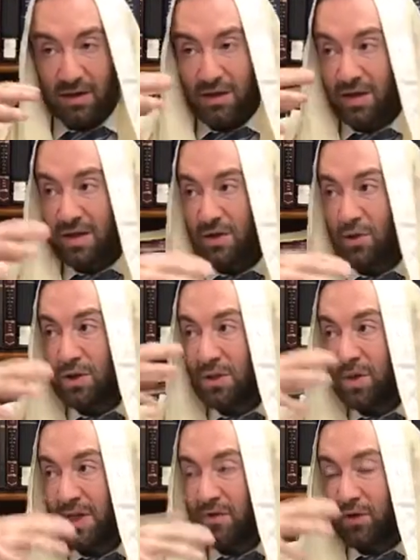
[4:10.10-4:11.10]
There is no
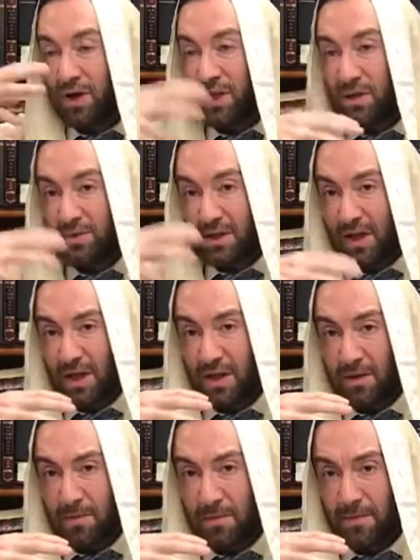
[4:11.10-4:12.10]
space for Hashem's
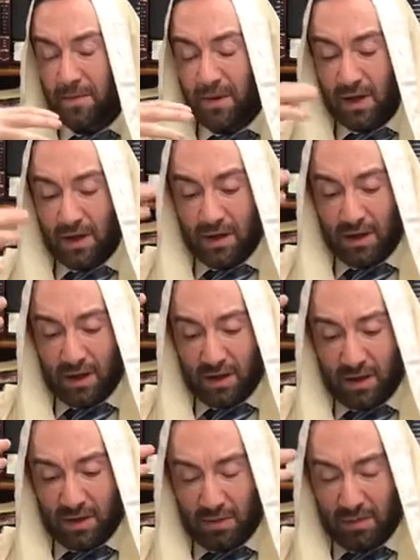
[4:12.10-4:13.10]
light.
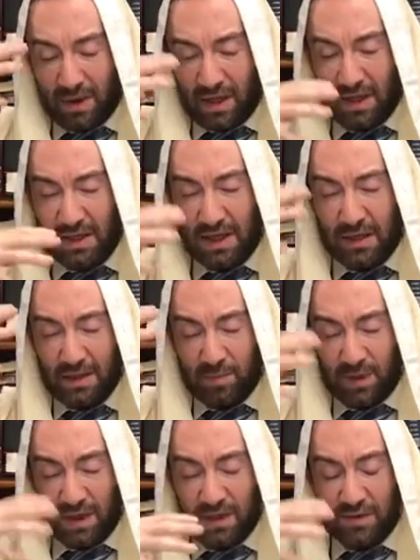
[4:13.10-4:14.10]
Make some
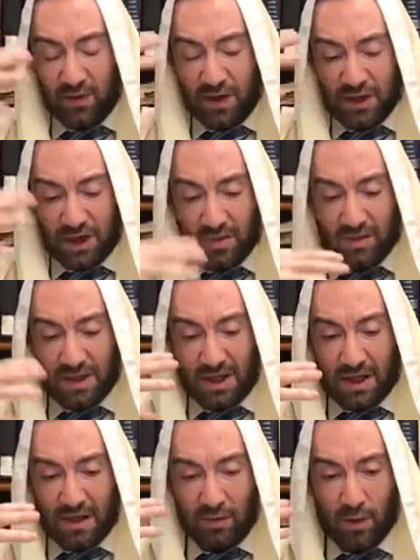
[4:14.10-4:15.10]
space for Hashem's
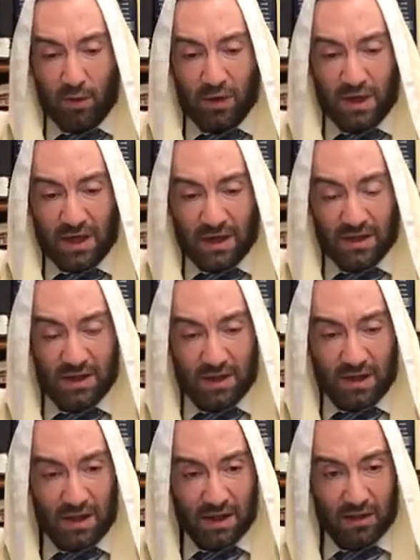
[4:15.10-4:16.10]
light. If we're only constantly
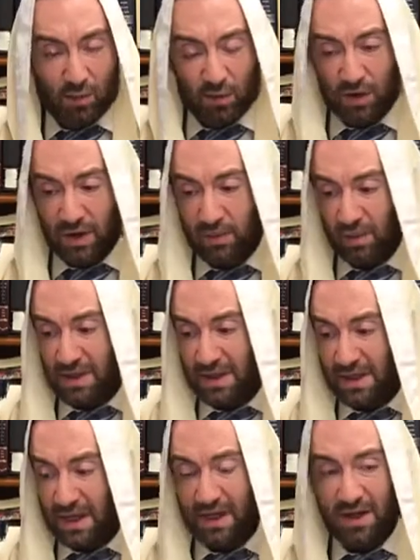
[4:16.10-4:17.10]
thinking, worrying, being
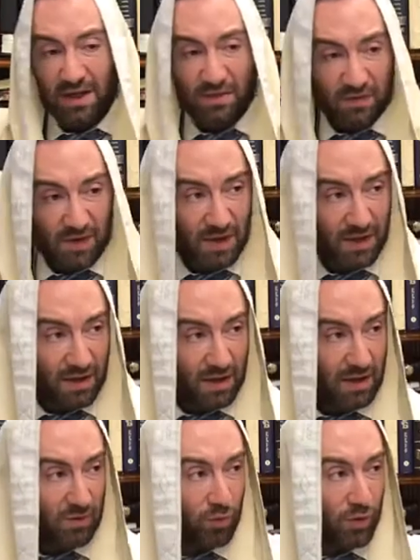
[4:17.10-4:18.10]
scared and afraid,
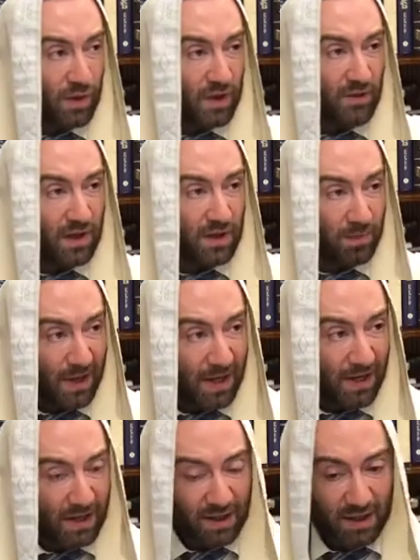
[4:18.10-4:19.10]
and living in a
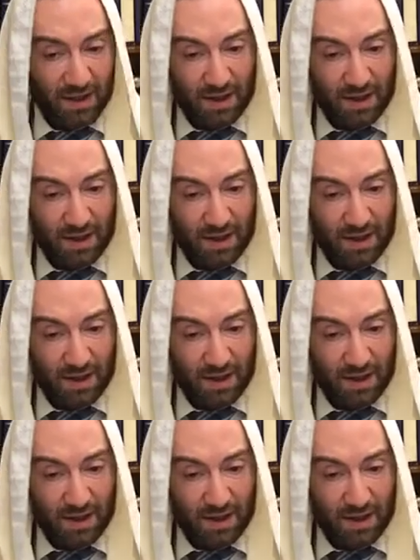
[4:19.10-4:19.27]
panic,